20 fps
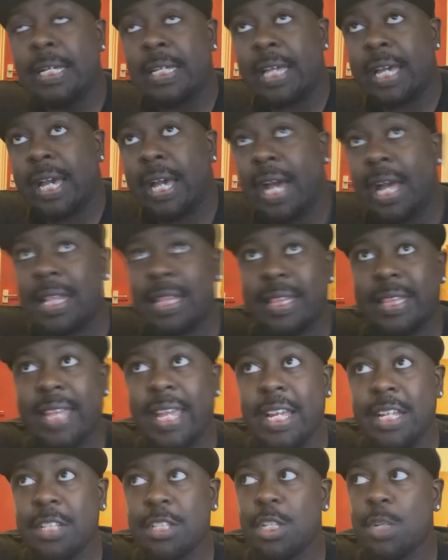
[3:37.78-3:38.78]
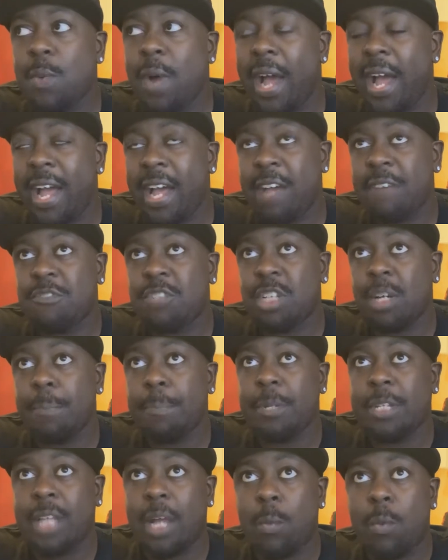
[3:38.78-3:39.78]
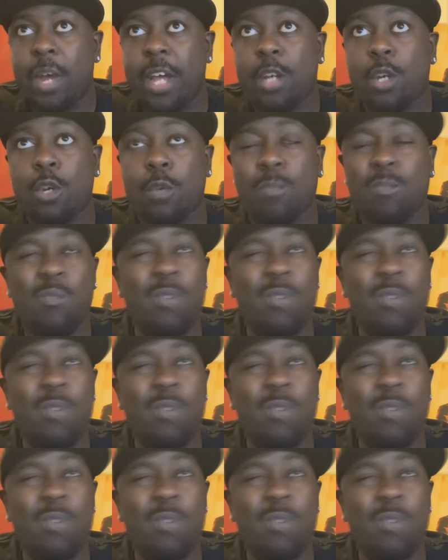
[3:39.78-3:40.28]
Yeah, and then you have somebody that we're,